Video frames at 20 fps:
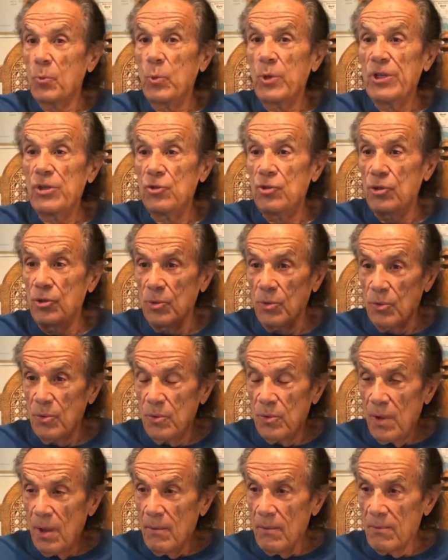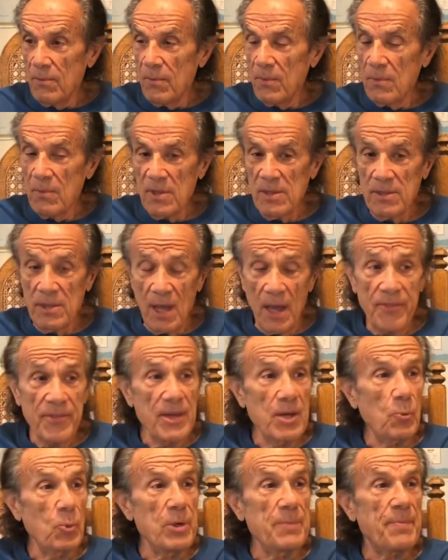we do,
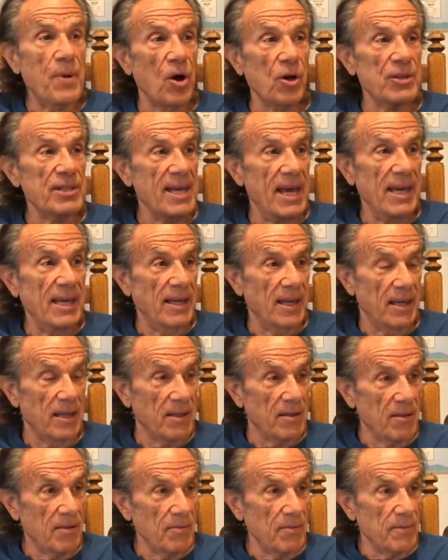nothing we partake in